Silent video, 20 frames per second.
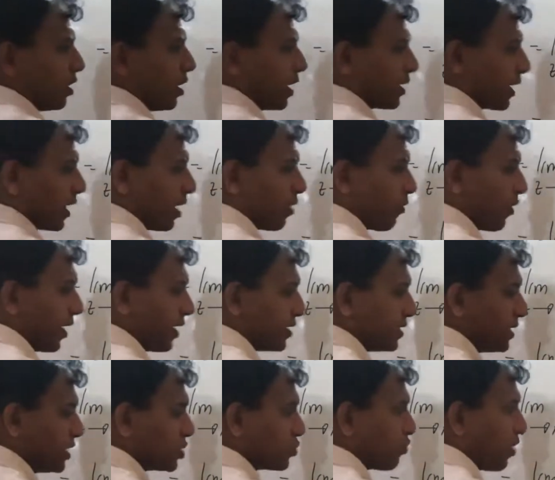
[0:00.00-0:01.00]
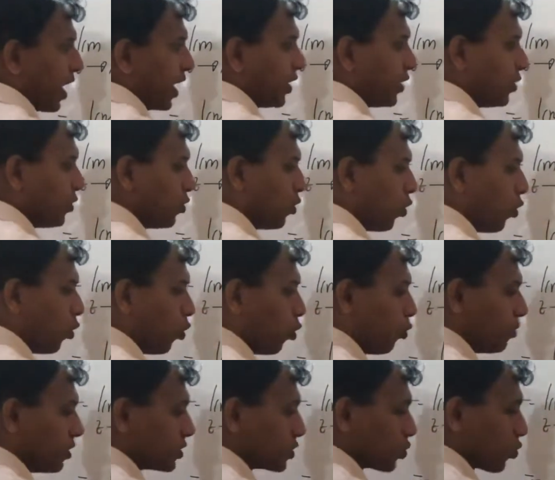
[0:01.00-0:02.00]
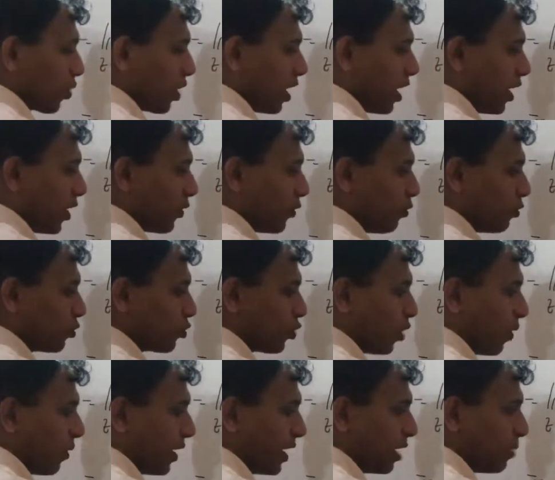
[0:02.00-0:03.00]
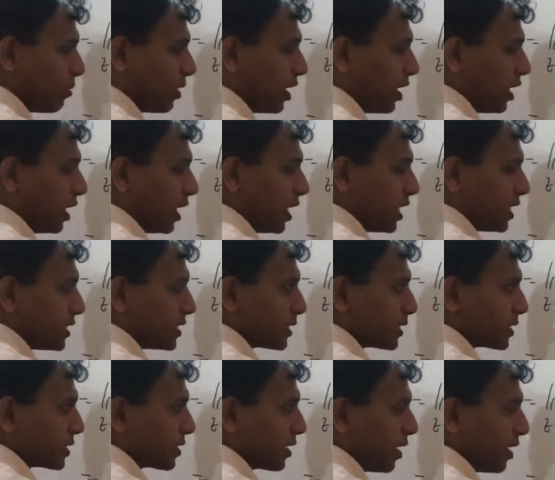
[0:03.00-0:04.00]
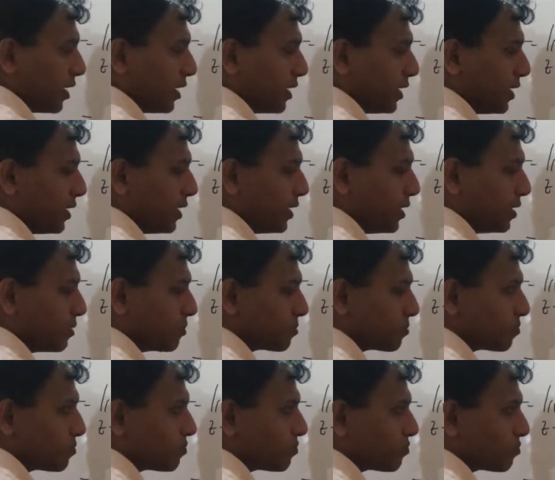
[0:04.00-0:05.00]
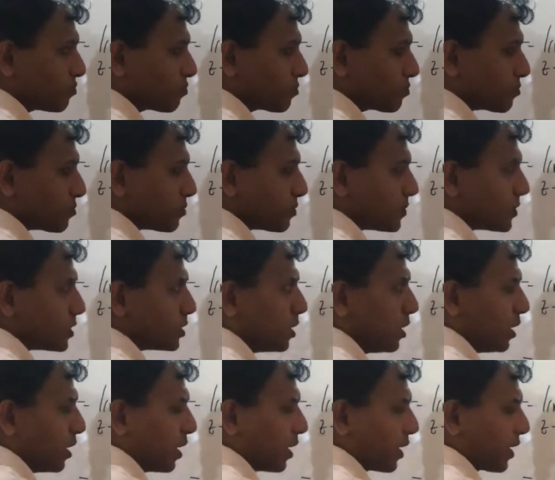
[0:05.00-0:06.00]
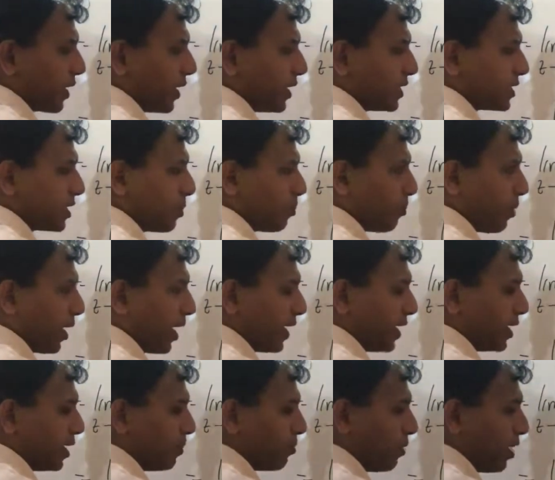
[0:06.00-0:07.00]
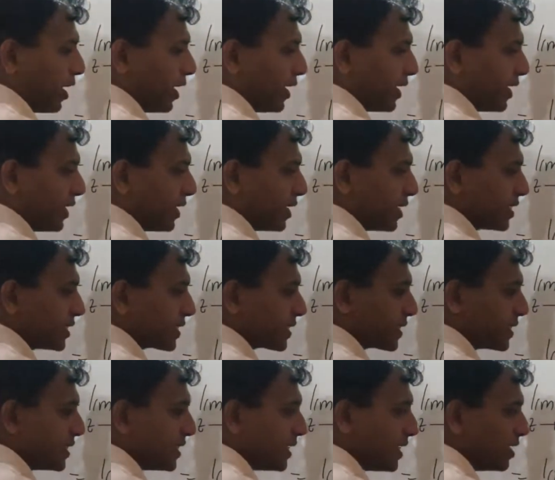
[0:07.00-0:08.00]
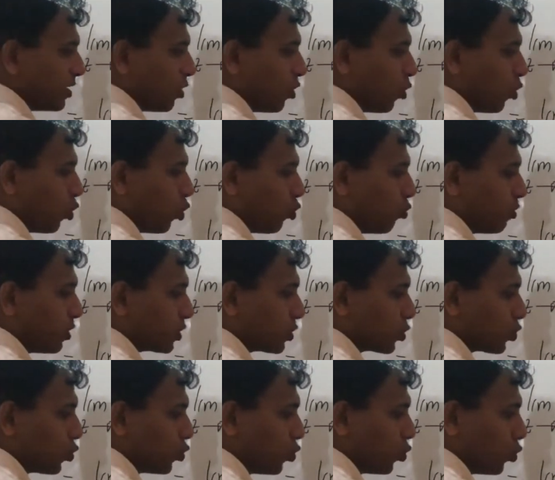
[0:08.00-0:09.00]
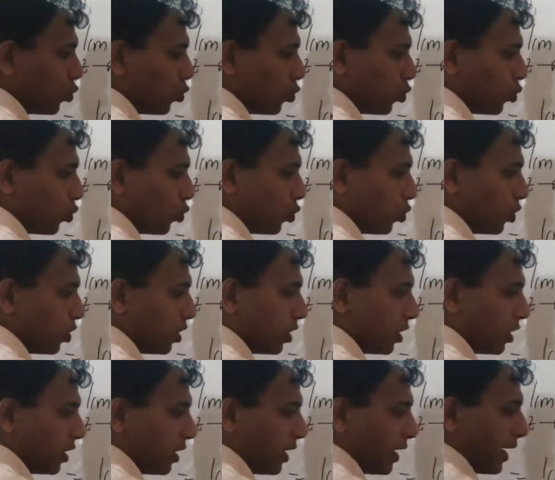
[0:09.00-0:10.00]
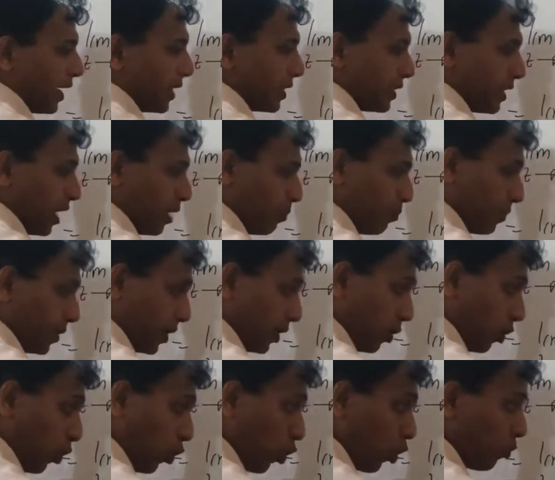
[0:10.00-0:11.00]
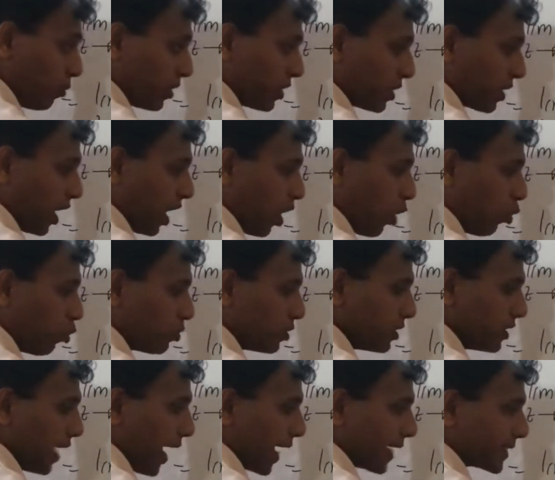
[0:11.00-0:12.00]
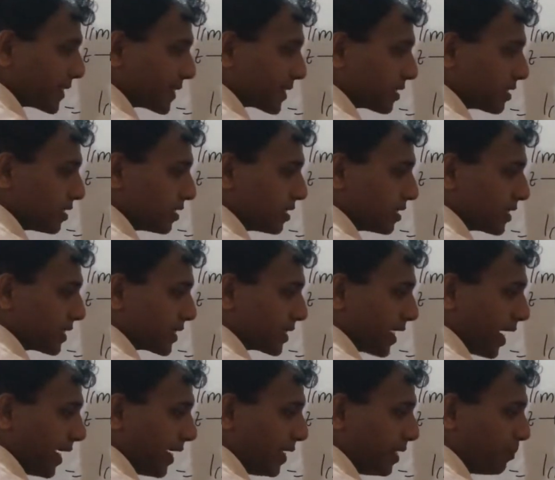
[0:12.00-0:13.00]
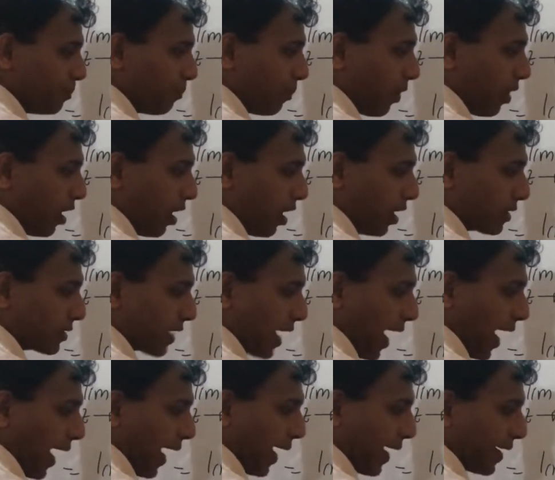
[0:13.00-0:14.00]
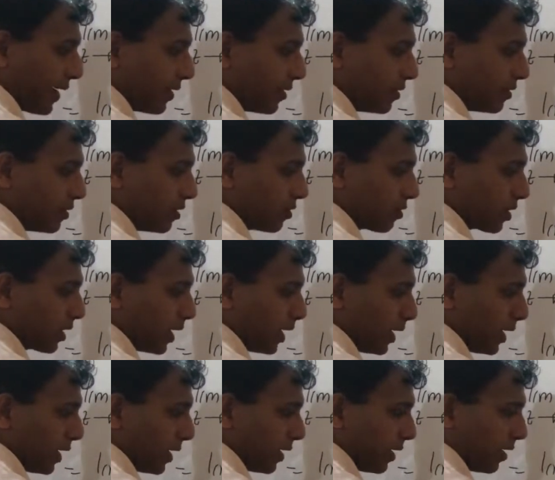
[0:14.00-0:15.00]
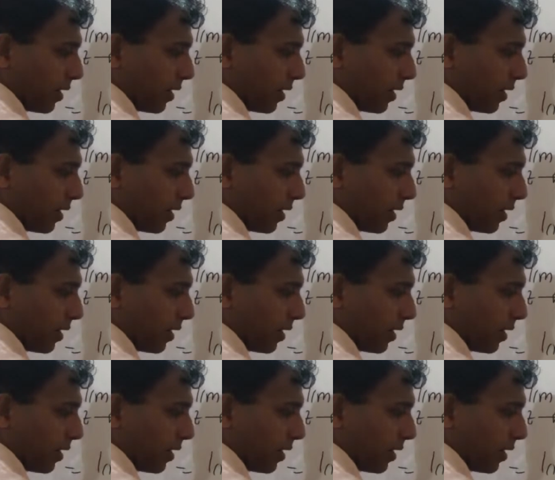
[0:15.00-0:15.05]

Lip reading: Can I write this 1 over square root 2 available? Sine, can I say pi minus t over 2. Then below without that sine part angle, okay.